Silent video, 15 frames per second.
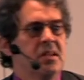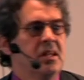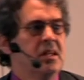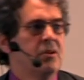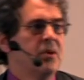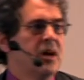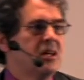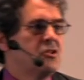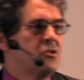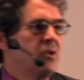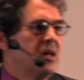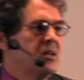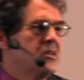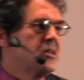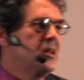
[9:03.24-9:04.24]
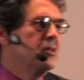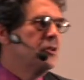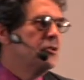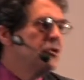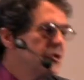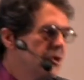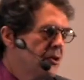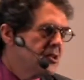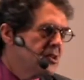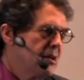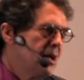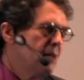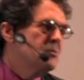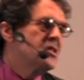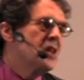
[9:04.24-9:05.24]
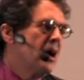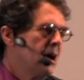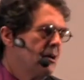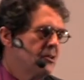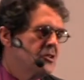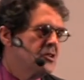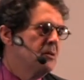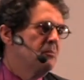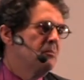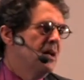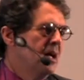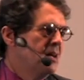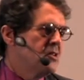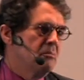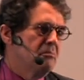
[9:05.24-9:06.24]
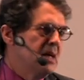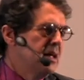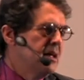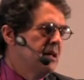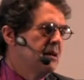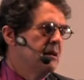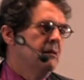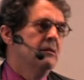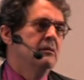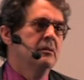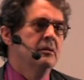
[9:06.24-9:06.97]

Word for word: He graduates, and the New York Times hires him as a media